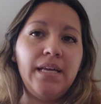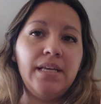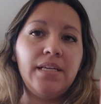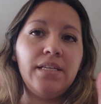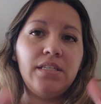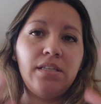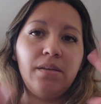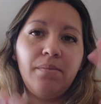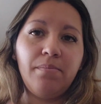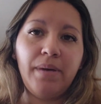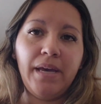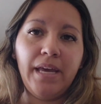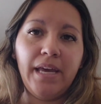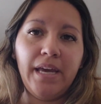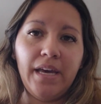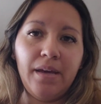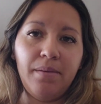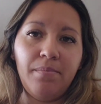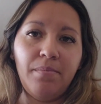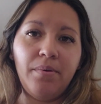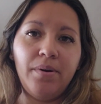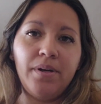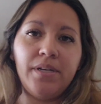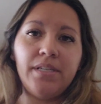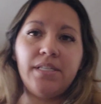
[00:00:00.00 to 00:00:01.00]
so my
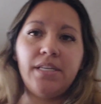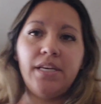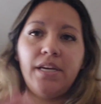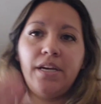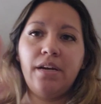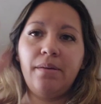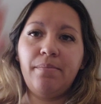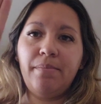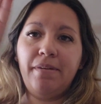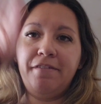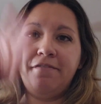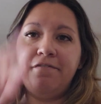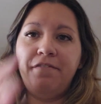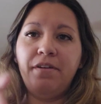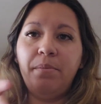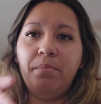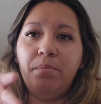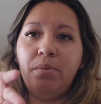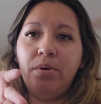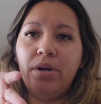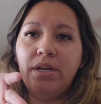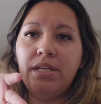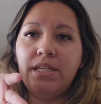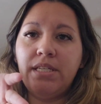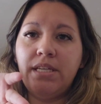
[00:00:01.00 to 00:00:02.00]
headboard is here and my
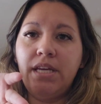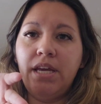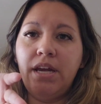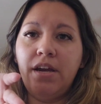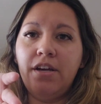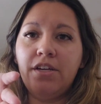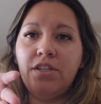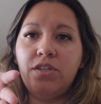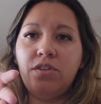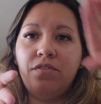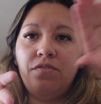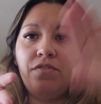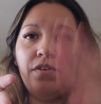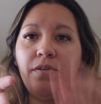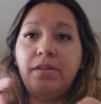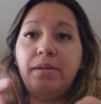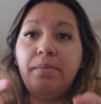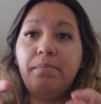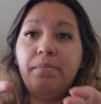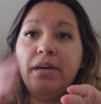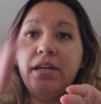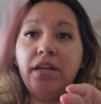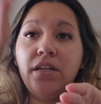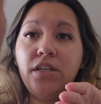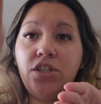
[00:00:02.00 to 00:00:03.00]
footboard is here. So from the
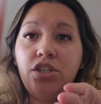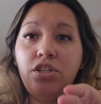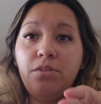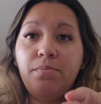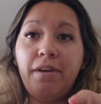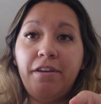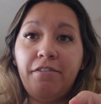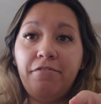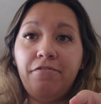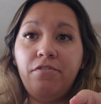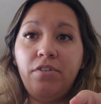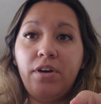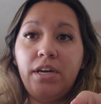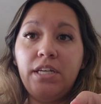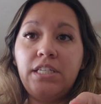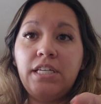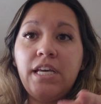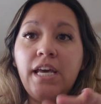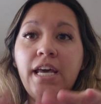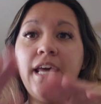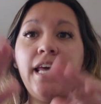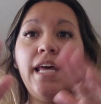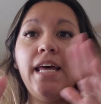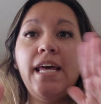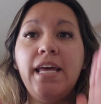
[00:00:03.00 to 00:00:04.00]
middle to my foot
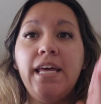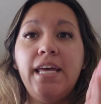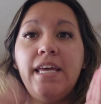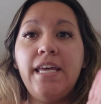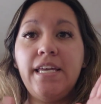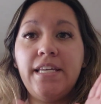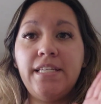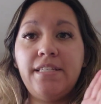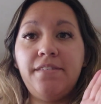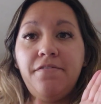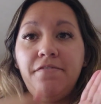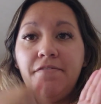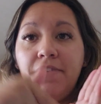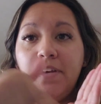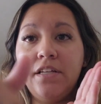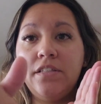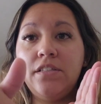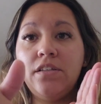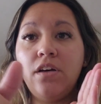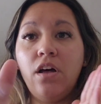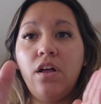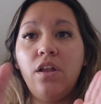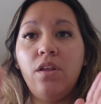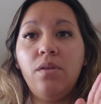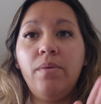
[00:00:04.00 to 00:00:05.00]
is filled
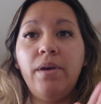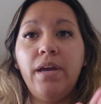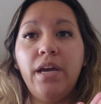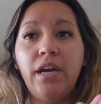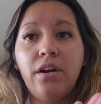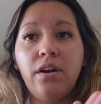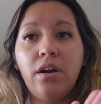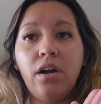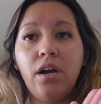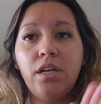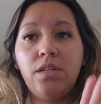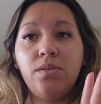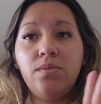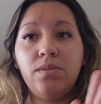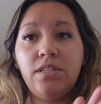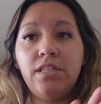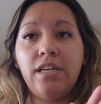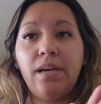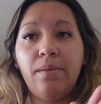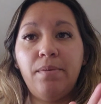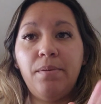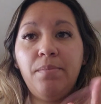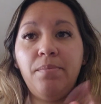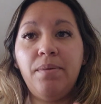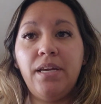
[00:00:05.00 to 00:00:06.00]
all the way across with
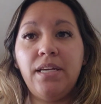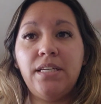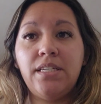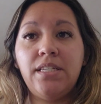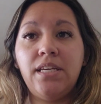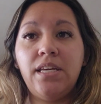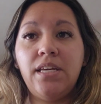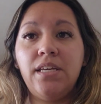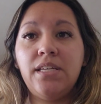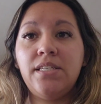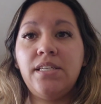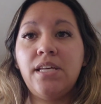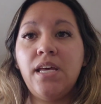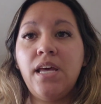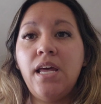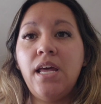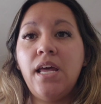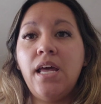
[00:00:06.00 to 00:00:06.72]
diamond paintings.